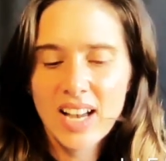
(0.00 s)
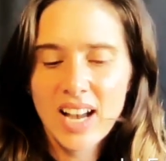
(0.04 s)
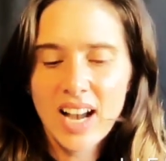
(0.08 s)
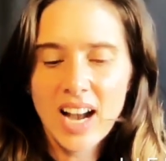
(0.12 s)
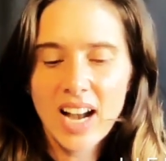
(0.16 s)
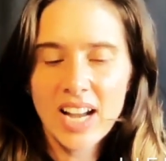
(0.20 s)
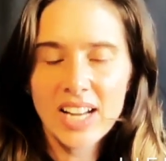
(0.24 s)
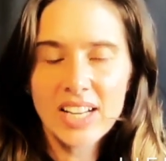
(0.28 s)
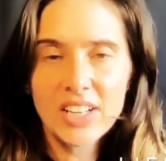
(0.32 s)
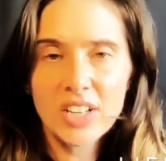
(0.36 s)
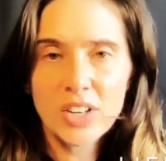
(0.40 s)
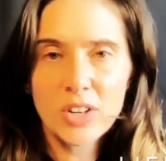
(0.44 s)

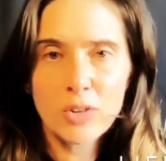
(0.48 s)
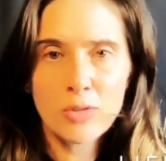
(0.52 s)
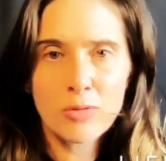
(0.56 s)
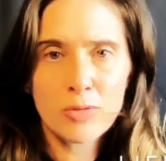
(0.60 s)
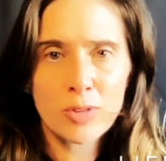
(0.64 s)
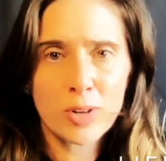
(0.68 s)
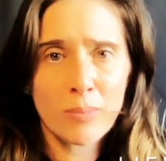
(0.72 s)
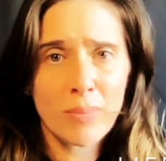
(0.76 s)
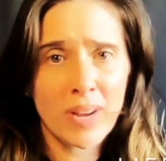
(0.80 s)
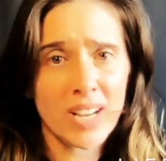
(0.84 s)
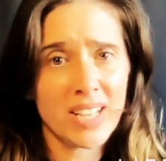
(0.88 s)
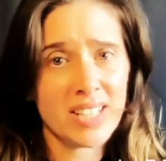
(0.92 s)
I know
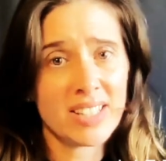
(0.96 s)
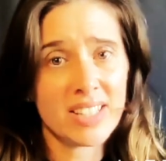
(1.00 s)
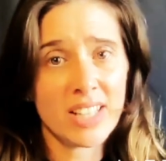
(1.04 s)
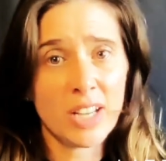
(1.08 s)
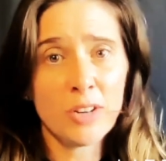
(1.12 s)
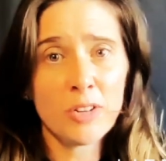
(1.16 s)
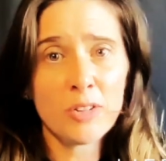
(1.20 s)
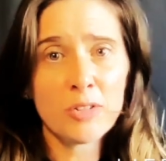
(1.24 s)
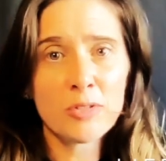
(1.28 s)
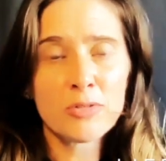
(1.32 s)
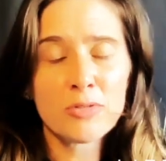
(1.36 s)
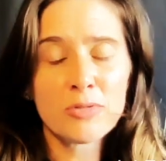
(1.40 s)
for
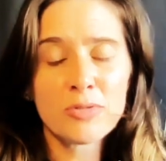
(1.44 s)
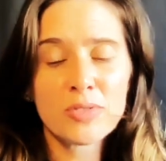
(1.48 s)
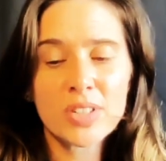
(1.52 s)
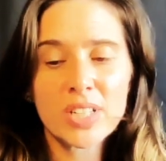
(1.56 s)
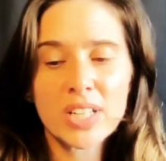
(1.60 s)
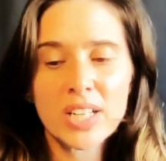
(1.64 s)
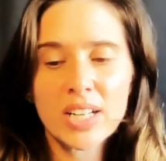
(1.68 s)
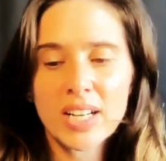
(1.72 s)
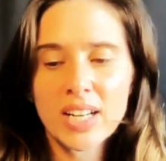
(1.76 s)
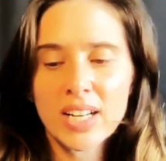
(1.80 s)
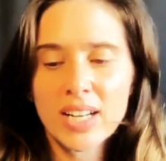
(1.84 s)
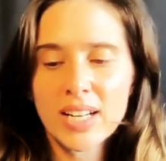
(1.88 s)
myself,
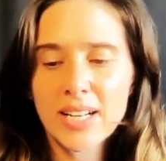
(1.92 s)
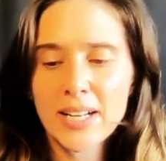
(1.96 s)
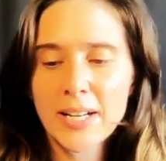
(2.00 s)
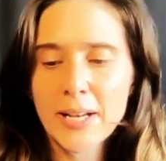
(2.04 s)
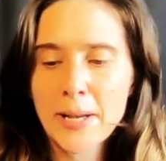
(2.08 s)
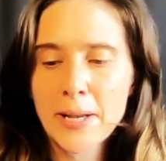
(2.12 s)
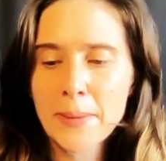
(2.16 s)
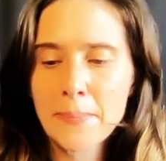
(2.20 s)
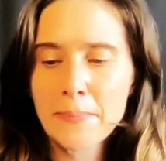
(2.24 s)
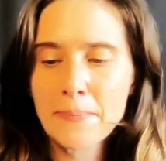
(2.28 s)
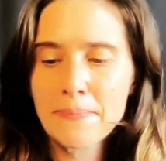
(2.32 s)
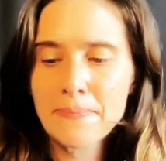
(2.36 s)

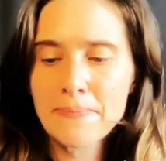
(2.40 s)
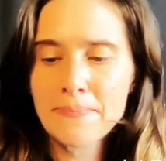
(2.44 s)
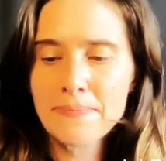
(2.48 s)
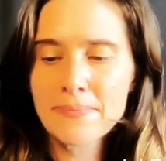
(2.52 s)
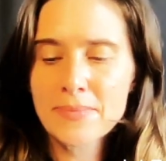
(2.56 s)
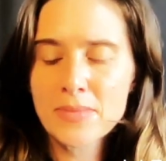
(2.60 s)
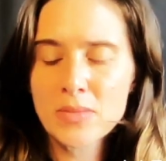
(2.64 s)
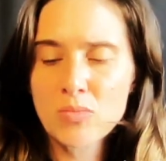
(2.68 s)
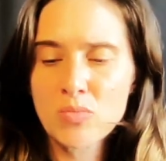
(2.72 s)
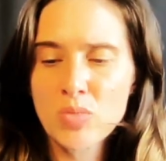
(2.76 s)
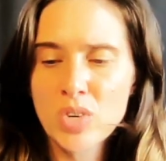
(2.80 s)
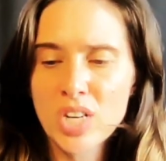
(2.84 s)

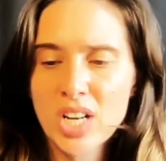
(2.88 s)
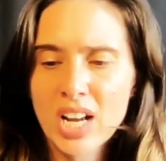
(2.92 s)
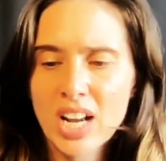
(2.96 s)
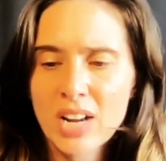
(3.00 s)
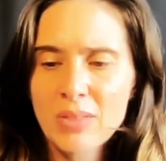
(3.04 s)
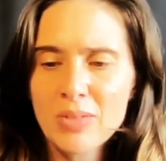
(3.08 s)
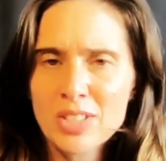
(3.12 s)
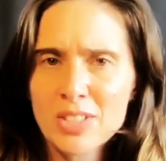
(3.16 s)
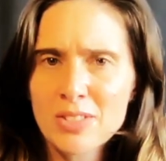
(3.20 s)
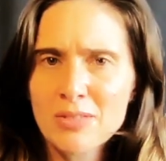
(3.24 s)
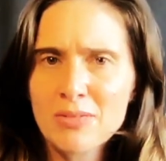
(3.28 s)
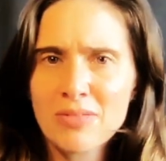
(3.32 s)
when I
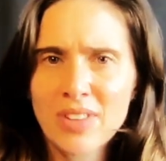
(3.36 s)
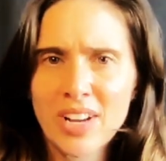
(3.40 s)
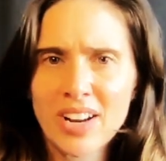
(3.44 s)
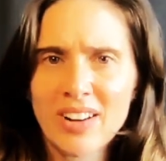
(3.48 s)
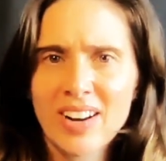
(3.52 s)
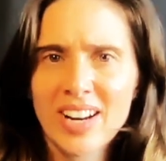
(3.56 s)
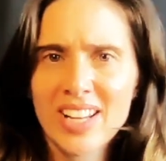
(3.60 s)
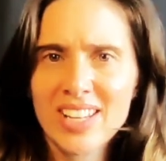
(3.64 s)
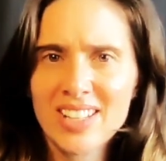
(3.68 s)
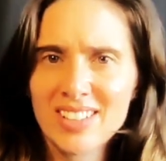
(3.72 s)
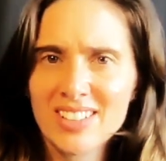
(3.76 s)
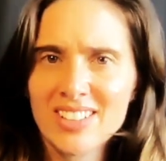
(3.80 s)
was a
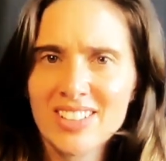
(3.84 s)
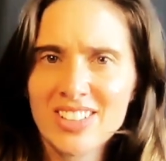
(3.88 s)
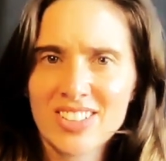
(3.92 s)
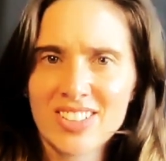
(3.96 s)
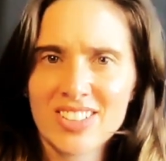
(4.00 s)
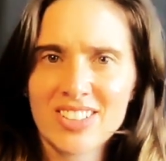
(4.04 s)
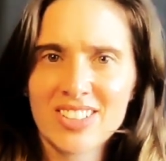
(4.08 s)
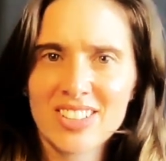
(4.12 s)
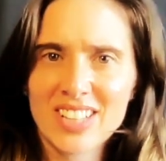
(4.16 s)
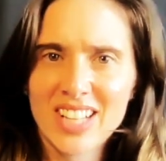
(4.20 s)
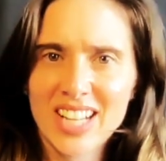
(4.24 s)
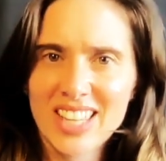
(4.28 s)
very young
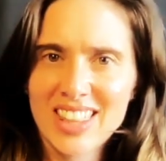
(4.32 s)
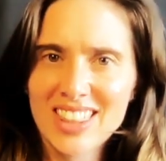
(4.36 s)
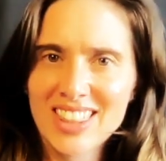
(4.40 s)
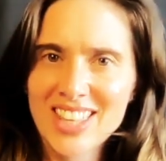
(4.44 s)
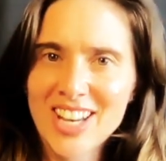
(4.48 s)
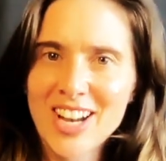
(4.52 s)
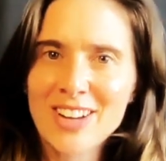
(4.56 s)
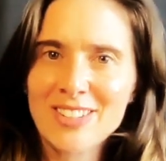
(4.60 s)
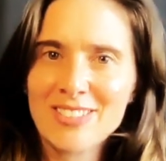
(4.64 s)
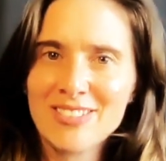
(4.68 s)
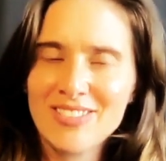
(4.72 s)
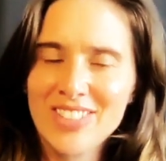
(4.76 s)
girl, I
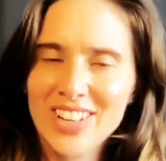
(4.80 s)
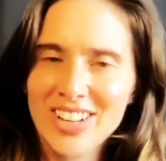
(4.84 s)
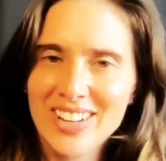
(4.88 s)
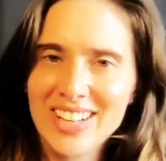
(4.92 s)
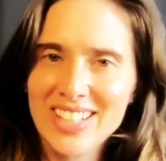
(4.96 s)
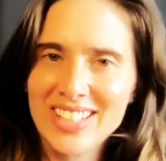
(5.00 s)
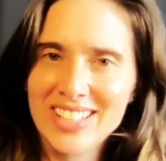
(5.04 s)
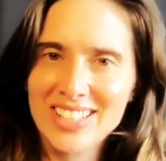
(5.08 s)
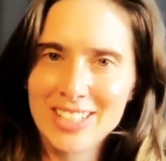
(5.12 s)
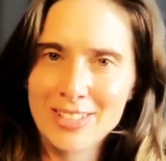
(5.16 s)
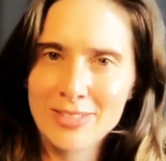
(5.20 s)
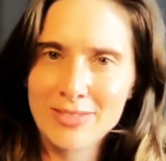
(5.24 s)
thought
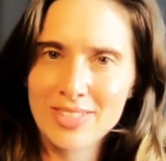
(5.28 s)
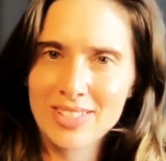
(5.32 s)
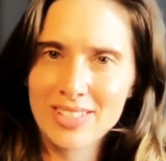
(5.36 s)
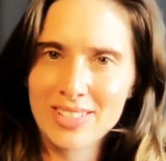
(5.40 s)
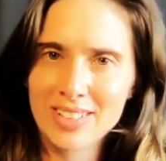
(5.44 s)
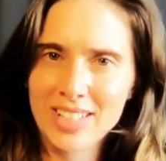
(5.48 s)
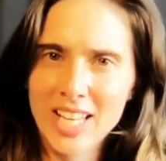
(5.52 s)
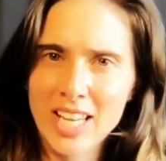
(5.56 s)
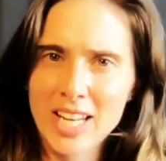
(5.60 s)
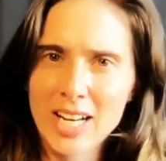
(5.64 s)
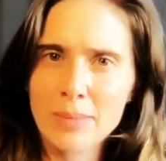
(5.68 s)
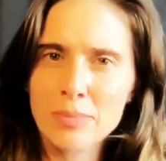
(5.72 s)
very
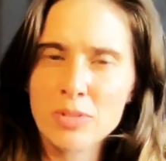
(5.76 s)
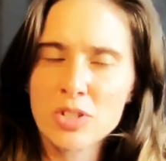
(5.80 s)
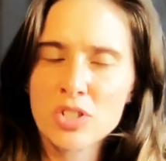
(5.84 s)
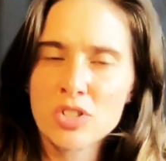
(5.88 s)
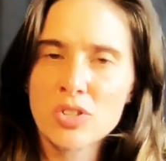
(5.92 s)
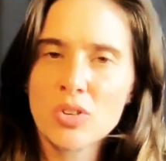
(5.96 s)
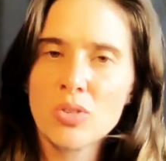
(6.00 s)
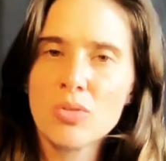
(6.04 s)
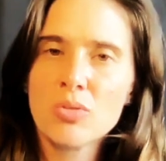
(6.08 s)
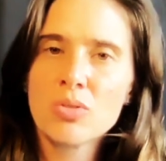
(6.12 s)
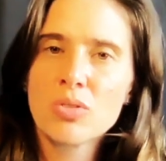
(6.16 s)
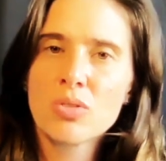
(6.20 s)
differently. And I'm
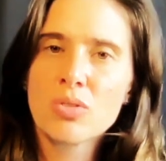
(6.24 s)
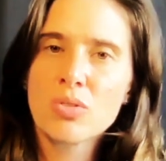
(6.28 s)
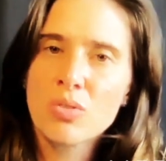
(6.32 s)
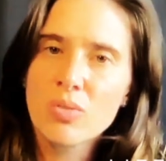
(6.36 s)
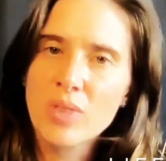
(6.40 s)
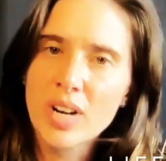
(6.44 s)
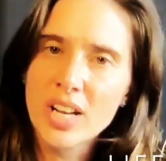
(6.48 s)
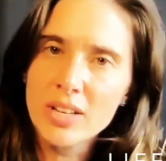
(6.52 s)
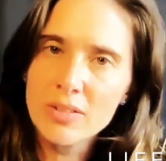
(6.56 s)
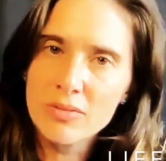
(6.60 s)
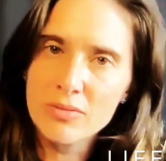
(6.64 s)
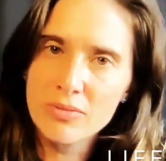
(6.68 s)
so
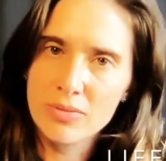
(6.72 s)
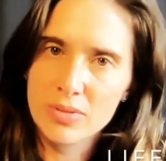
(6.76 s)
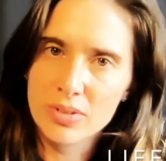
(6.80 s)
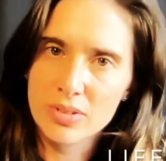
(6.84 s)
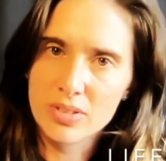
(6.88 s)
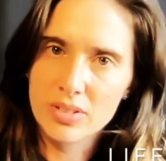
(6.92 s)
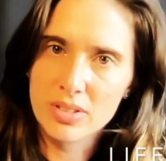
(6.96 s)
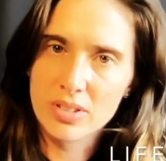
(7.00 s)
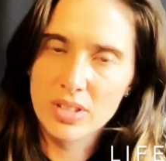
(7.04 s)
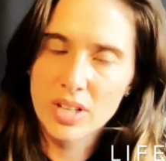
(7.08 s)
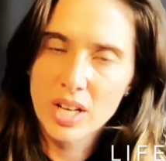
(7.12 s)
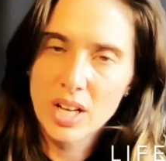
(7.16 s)

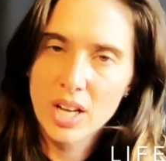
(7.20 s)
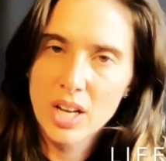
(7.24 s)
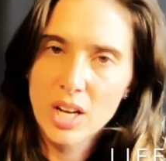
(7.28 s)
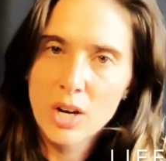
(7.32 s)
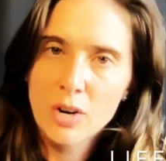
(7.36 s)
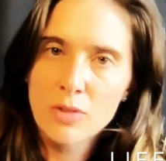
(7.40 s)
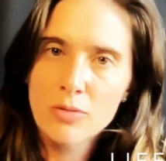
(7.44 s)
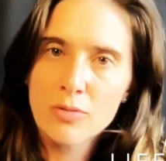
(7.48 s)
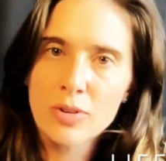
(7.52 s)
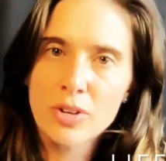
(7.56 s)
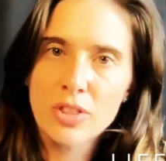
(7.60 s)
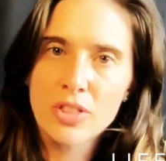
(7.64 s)
grateful
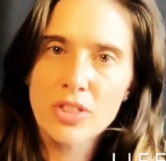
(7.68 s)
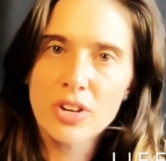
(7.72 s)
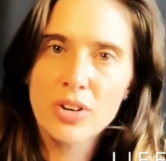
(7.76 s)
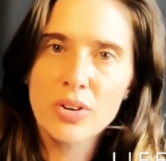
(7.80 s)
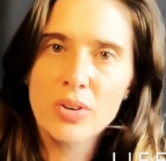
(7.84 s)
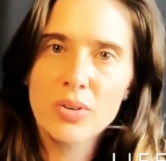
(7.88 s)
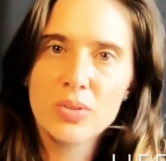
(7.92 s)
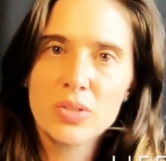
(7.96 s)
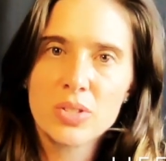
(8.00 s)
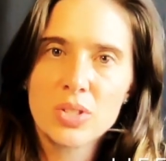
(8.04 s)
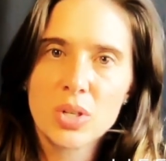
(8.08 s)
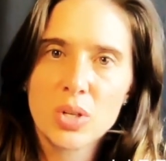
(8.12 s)
for
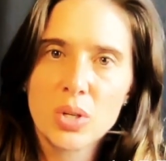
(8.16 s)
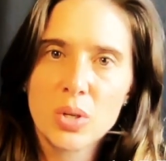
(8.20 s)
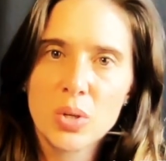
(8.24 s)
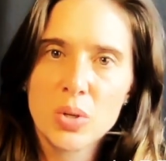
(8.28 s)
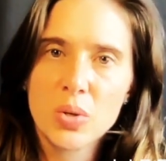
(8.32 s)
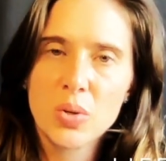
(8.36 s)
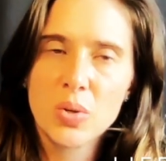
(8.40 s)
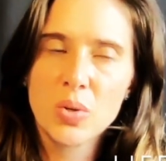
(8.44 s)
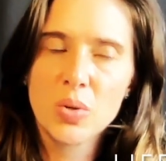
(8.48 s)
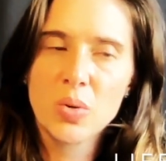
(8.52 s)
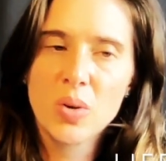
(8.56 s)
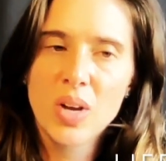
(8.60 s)
those
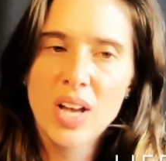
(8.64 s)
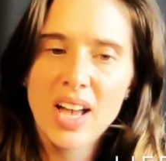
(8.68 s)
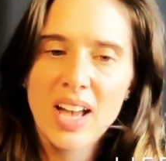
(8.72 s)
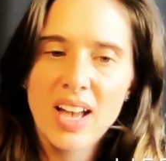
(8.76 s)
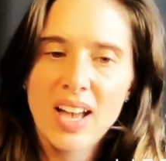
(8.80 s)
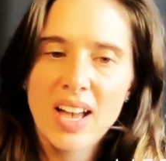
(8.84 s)
who